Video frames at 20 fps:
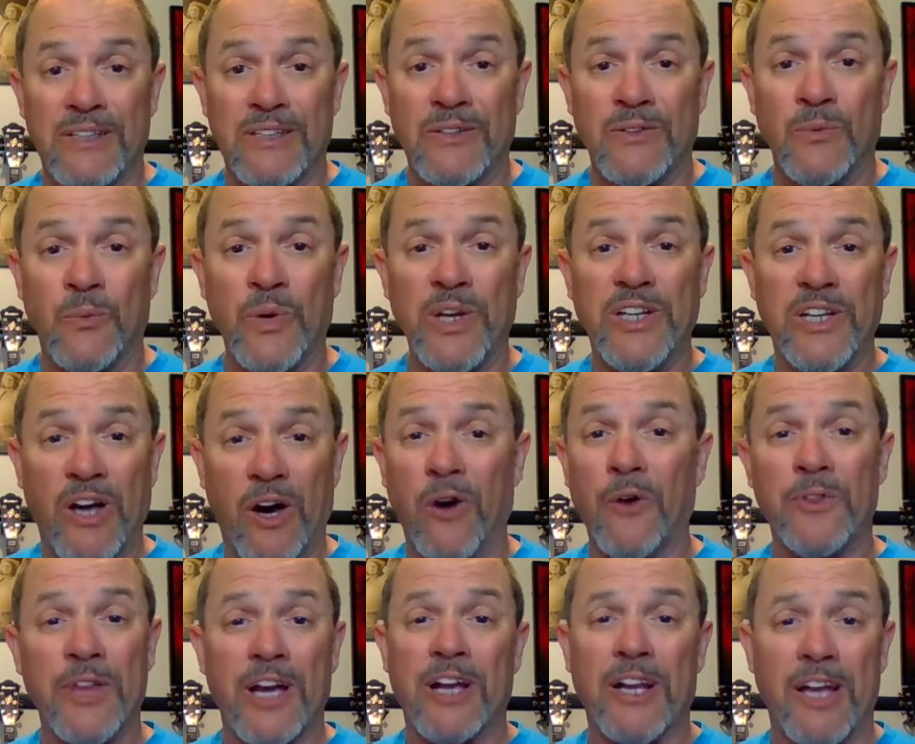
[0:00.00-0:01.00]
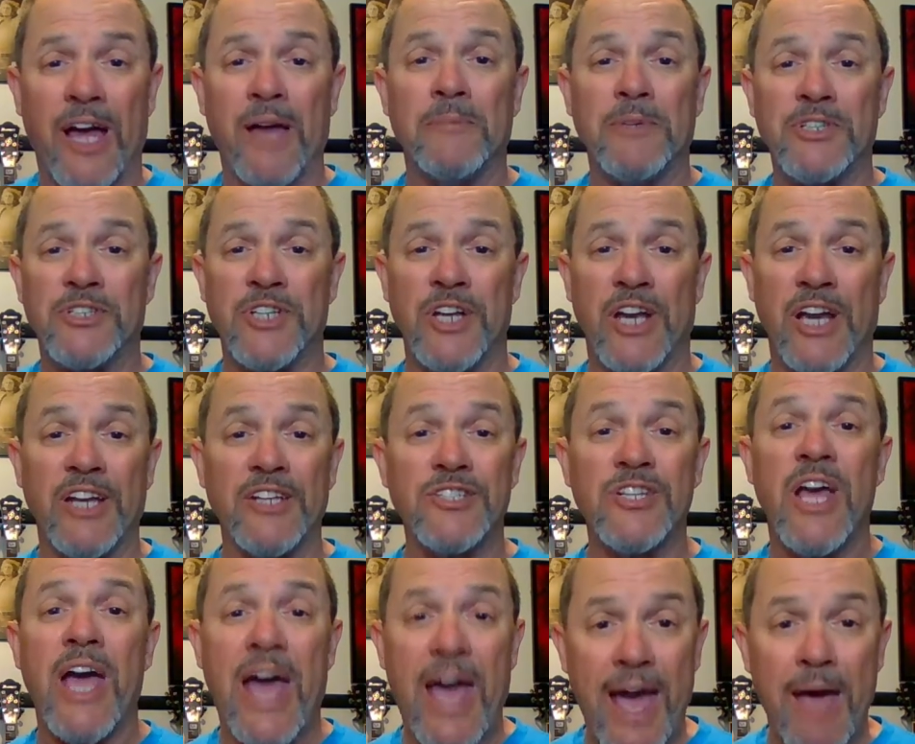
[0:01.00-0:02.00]
We know that climate change
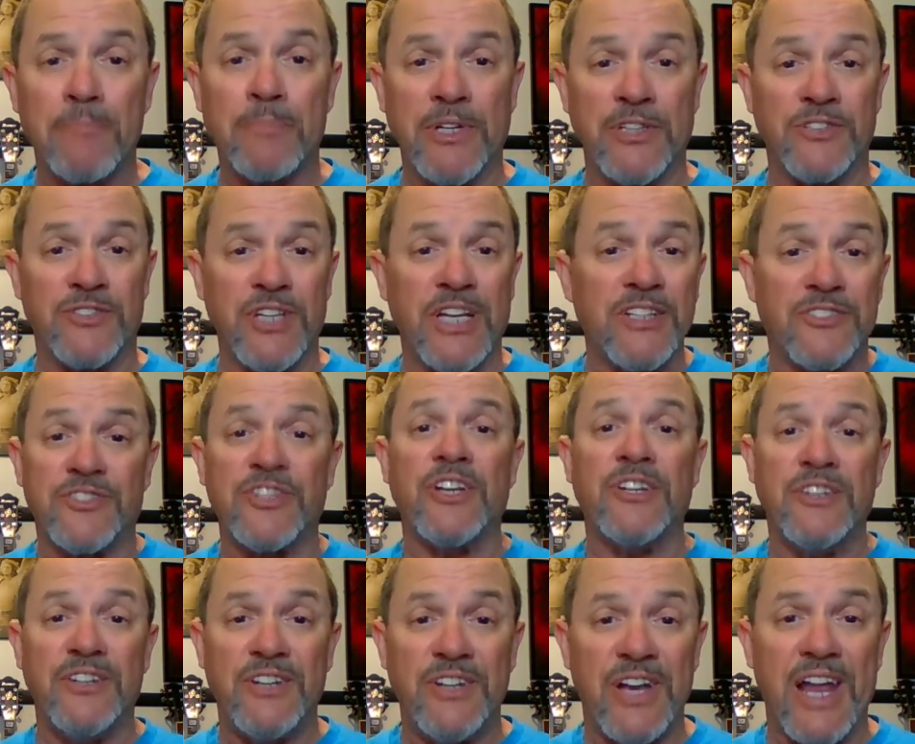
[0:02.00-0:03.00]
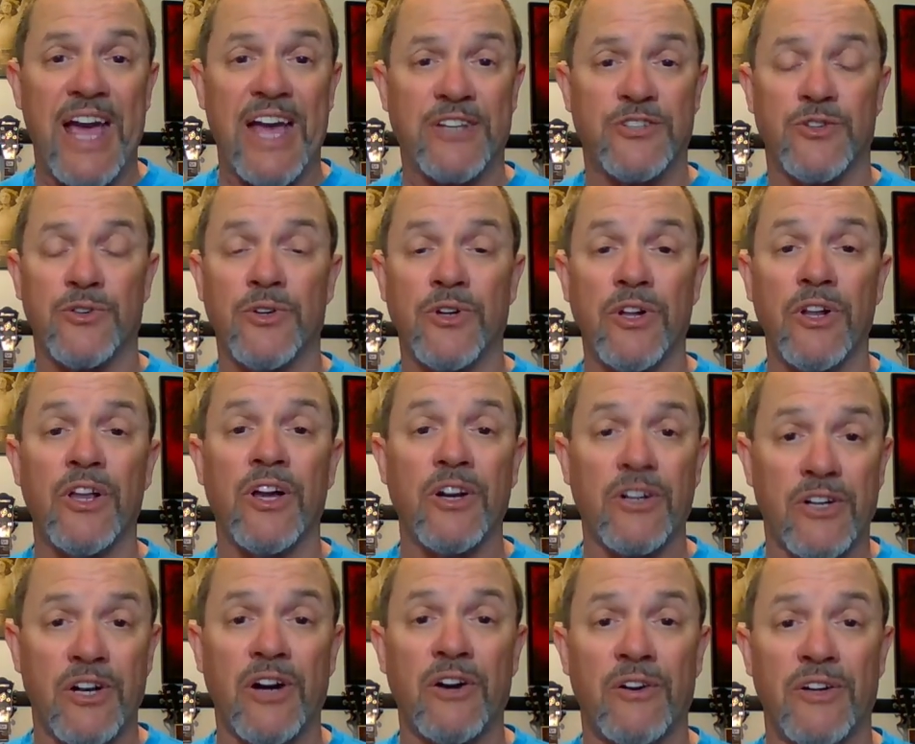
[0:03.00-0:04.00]
happens. It's a natural
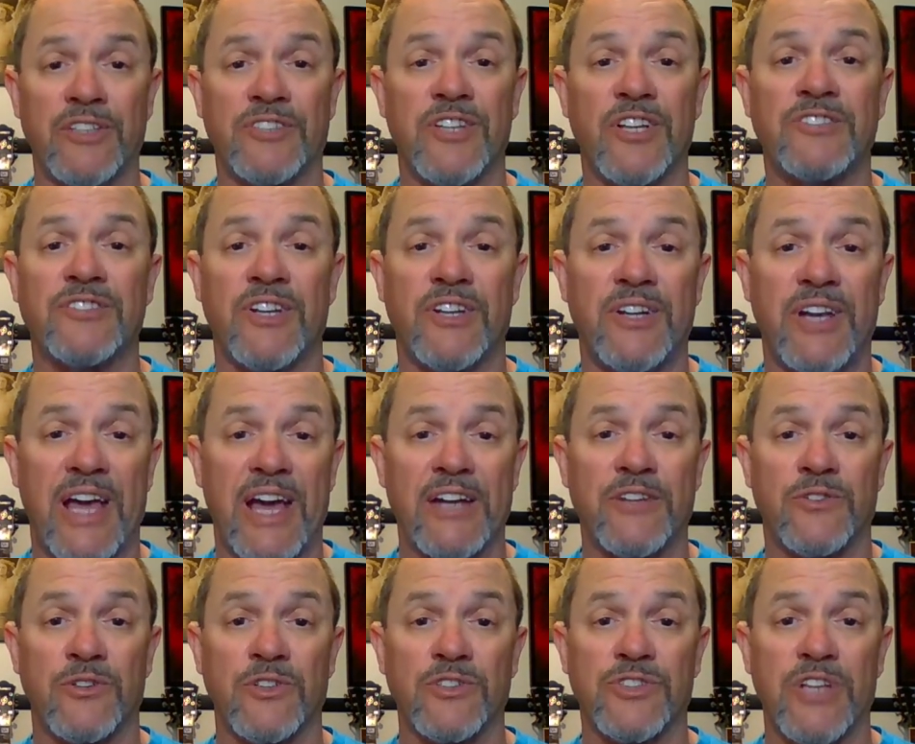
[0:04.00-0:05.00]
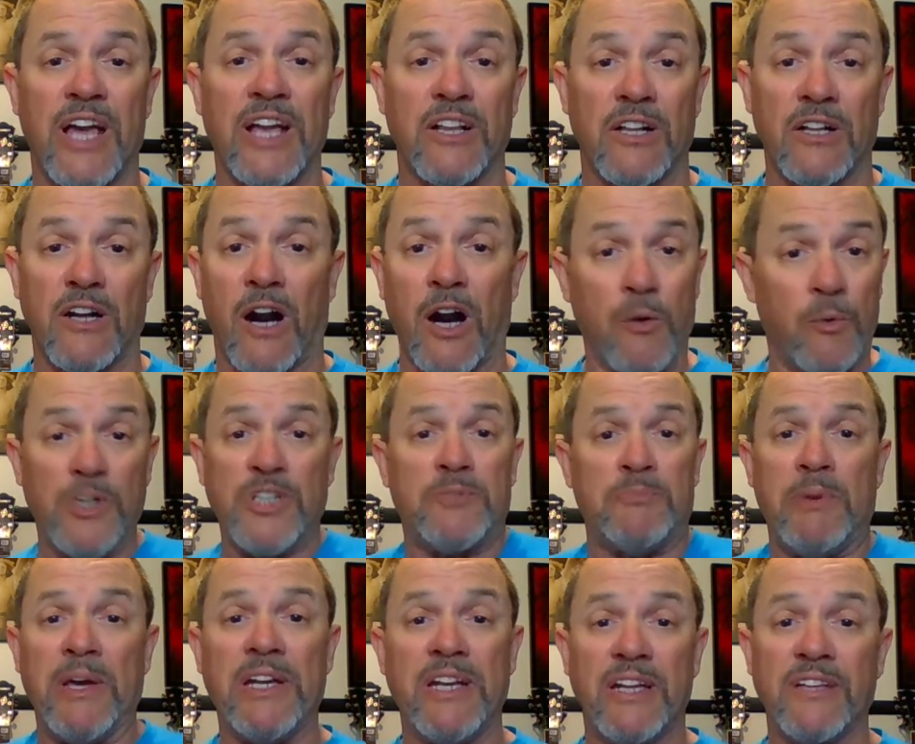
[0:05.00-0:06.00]
occurrence. It's a natural cycle. Are we
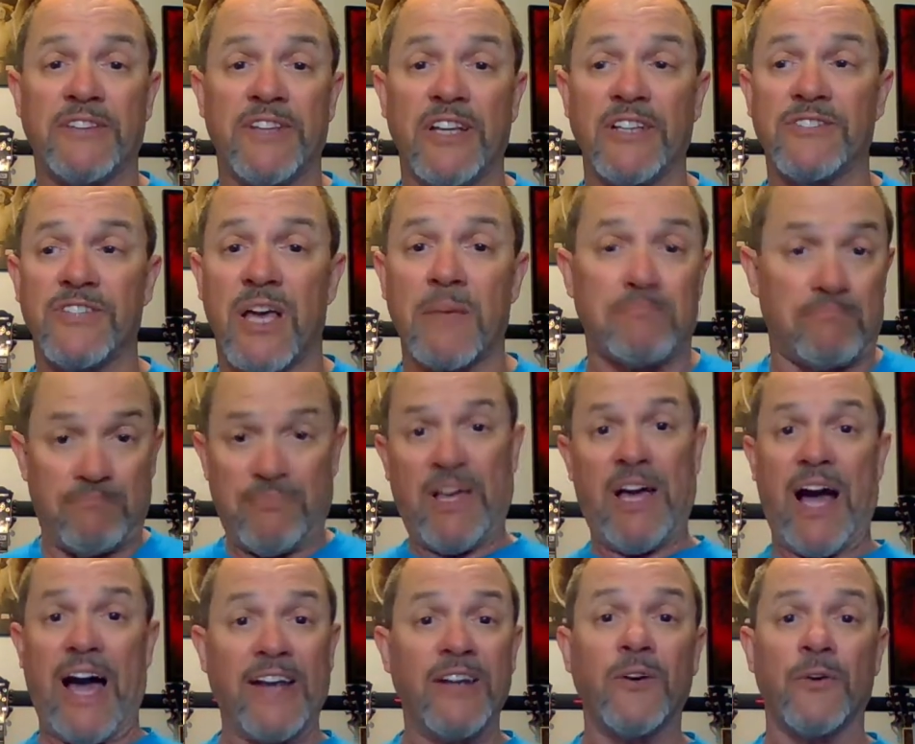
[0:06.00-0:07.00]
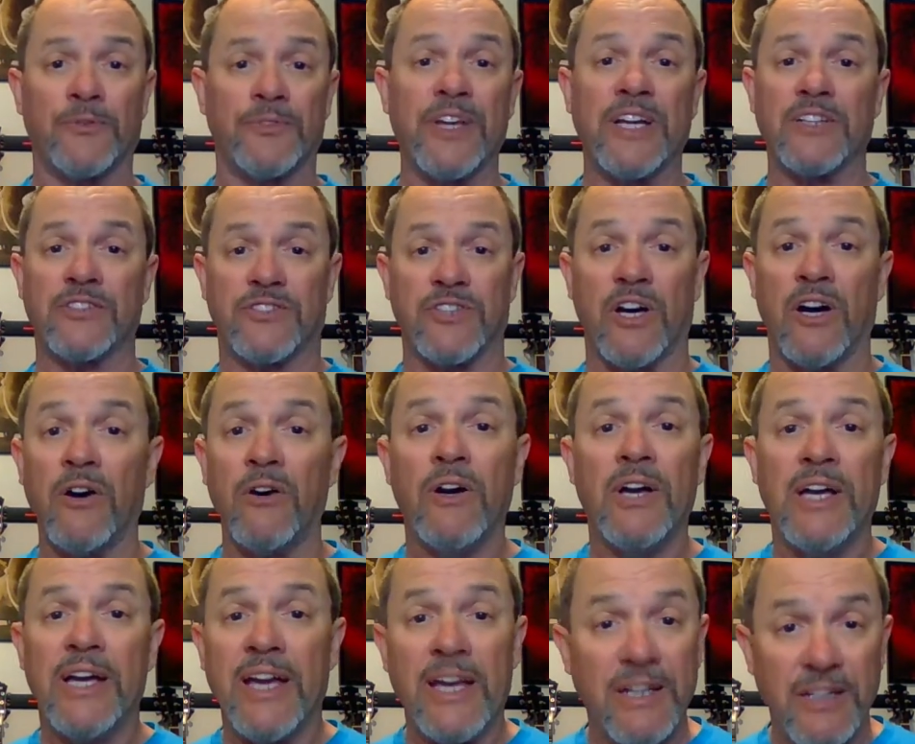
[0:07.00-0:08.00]
speeding things up? I don't think so,
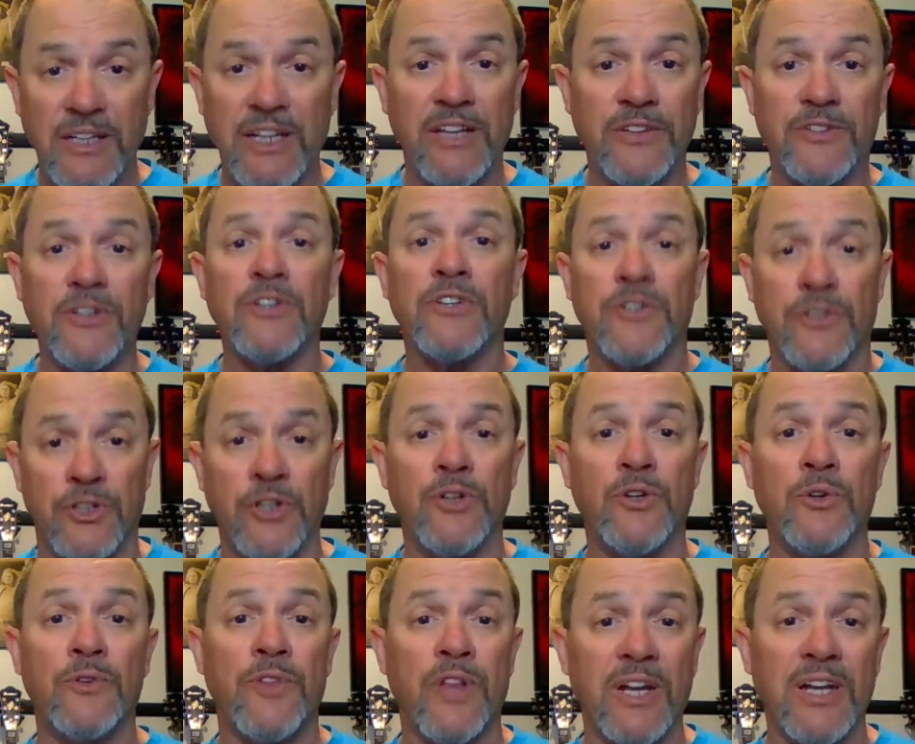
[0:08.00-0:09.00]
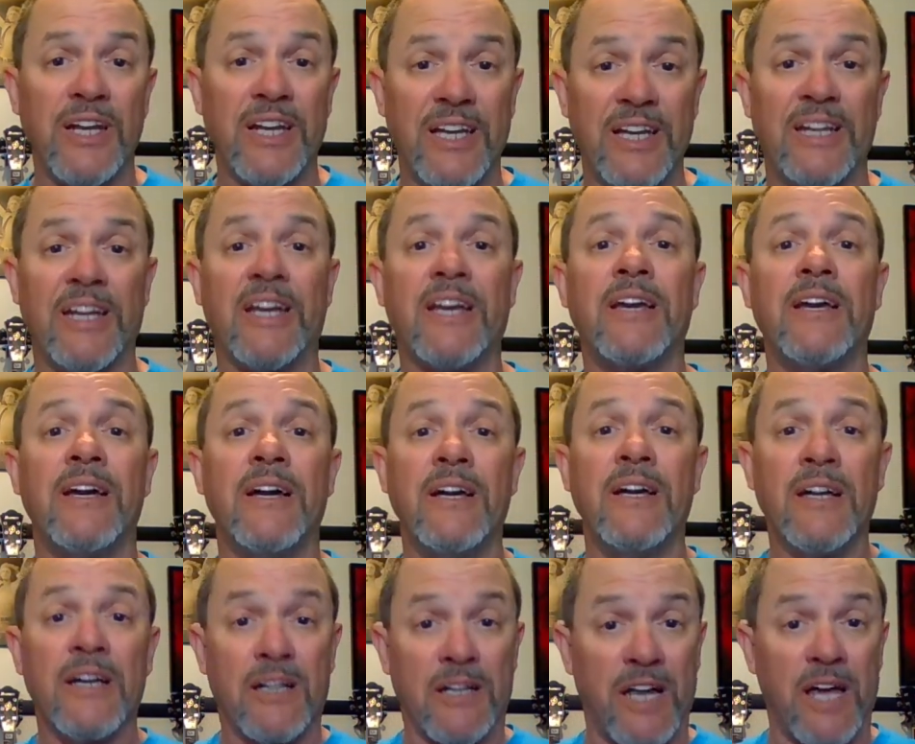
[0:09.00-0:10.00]
and neither do the leading
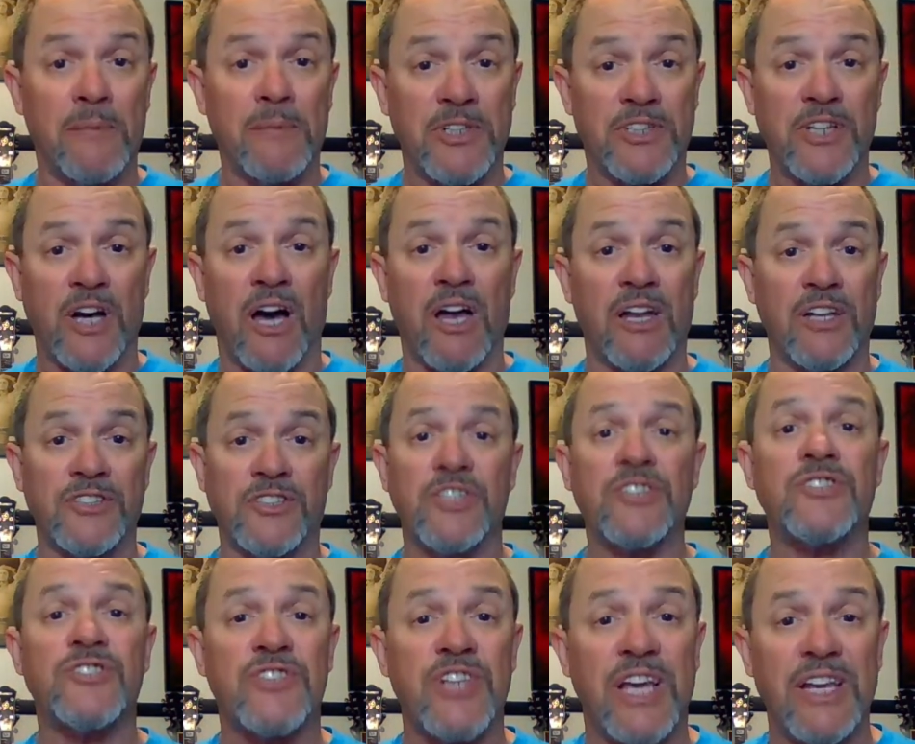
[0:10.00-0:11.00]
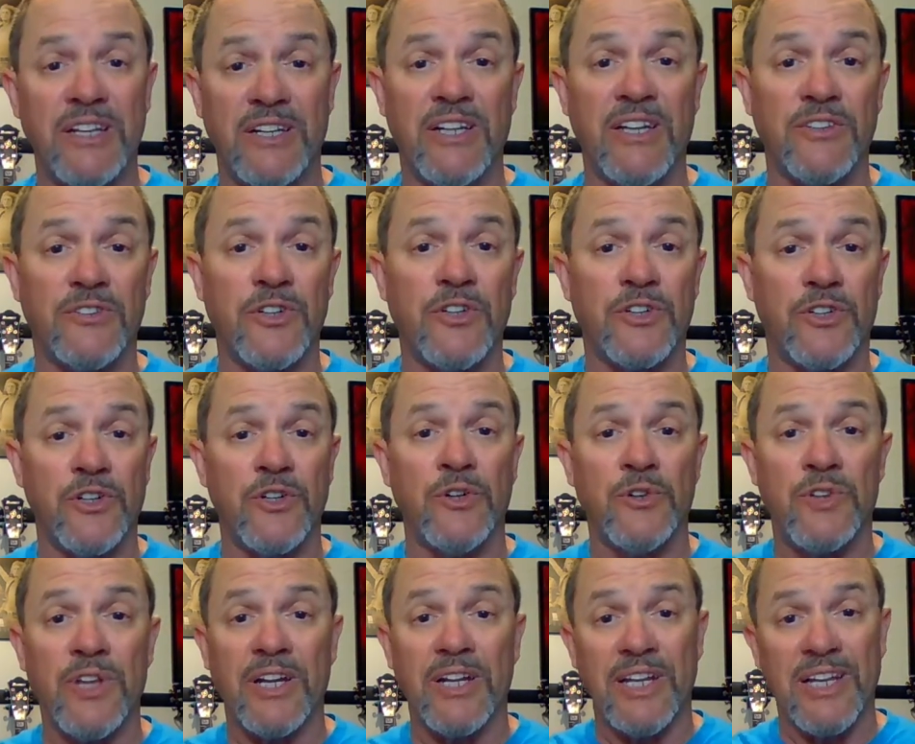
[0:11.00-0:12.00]
climatologists, and neither do
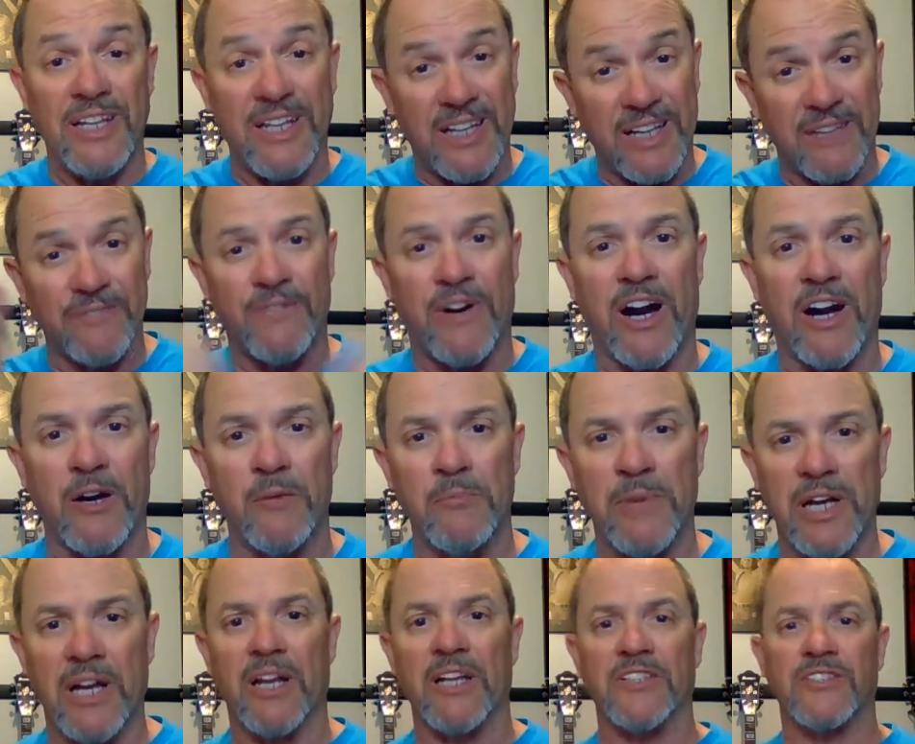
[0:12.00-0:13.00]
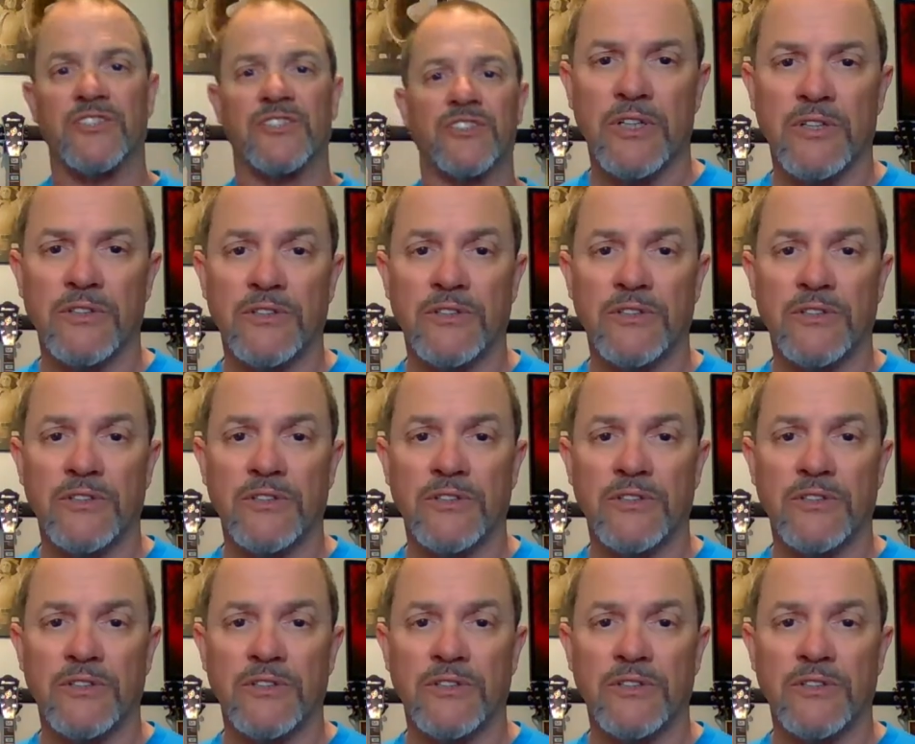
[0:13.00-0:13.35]
the leading environmentalists.